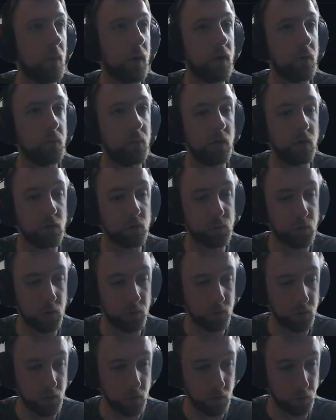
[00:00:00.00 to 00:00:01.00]
my computer's
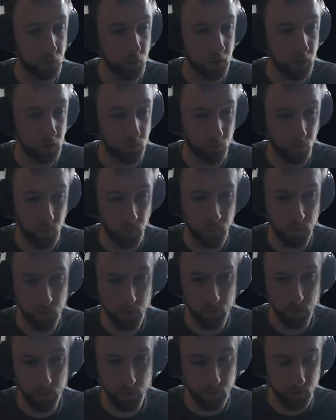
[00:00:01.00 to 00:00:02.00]
probably going to break,
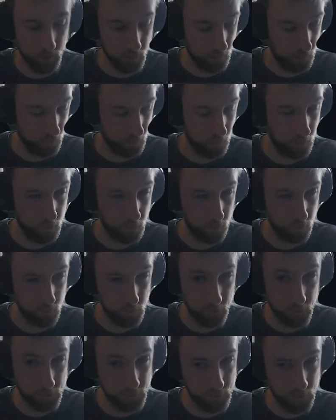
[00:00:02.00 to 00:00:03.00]

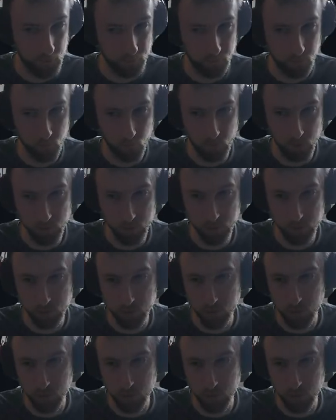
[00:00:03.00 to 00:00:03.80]
which has happened once.